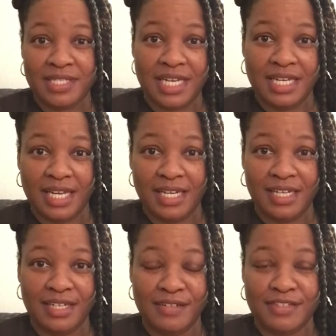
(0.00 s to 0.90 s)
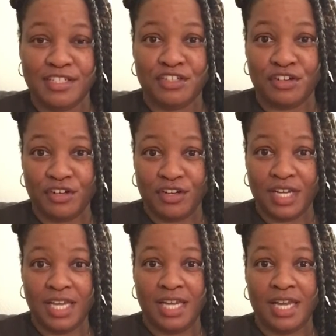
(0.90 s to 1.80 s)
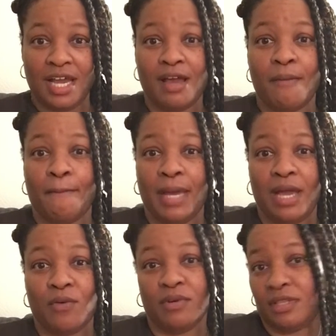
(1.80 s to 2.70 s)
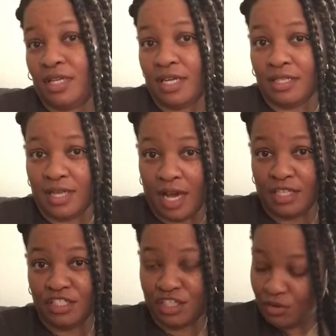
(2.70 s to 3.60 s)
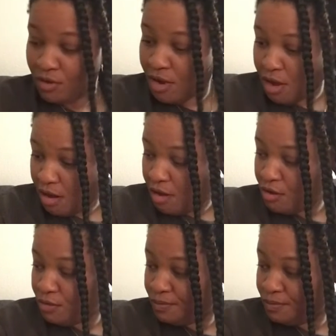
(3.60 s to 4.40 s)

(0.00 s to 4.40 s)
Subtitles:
Sunday, loves. It's your girl Key, and I'm back with another Dollar General haul.